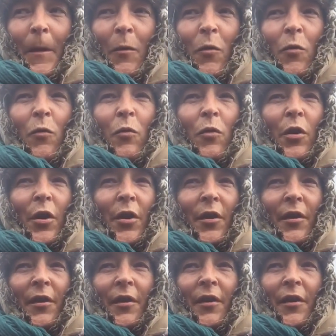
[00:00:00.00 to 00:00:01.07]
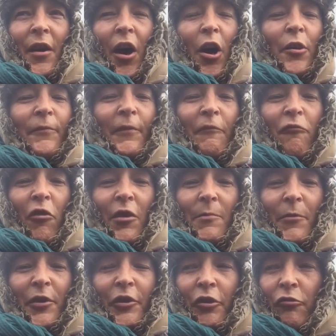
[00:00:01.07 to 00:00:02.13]
or overwrite
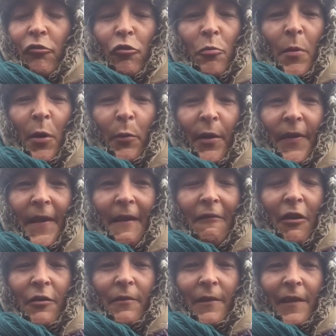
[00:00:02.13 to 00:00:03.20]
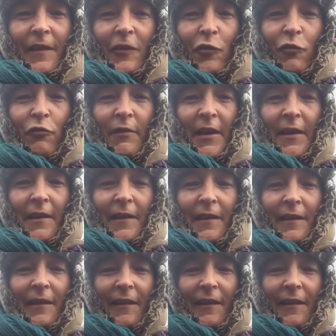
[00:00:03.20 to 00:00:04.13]
my trauma with their own stories.